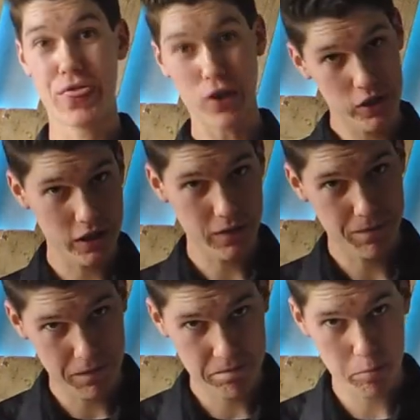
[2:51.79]
thirty to
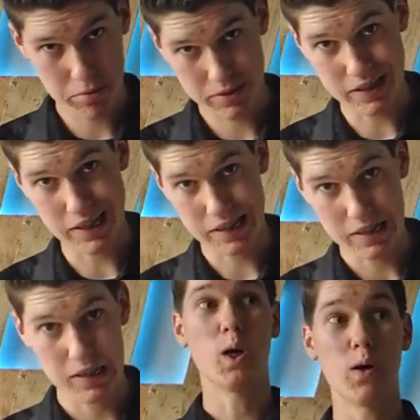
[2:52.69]
fifty percent
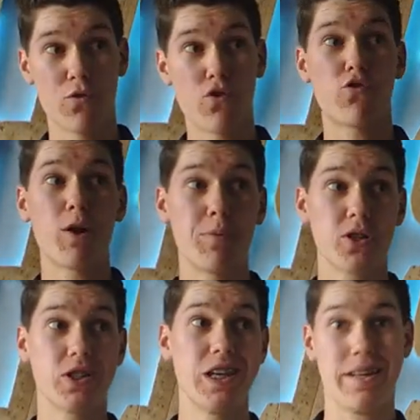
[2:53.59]
of the
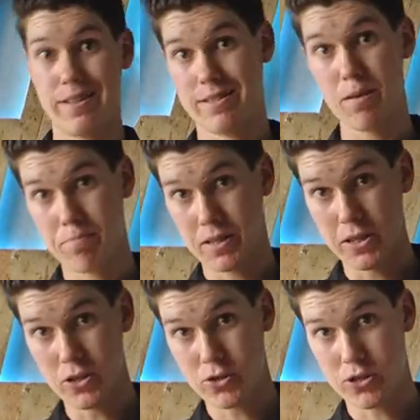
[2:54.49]
rubbish that ends up in
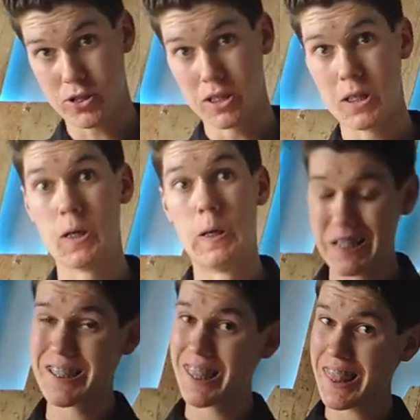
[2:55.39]
the ocean
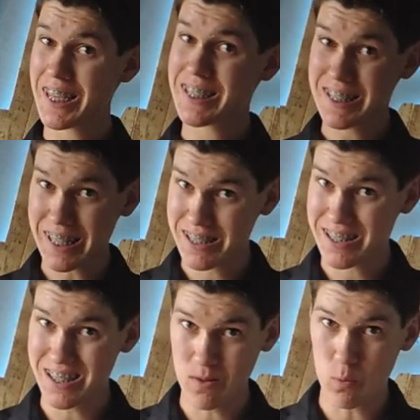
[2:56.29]
is less
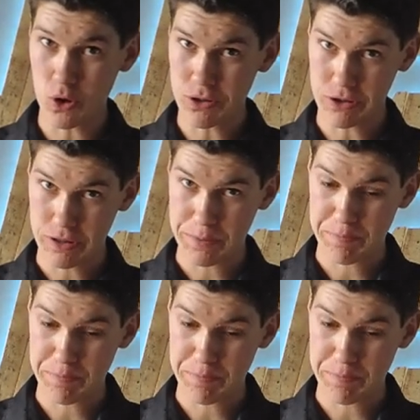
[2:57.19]
dense than water,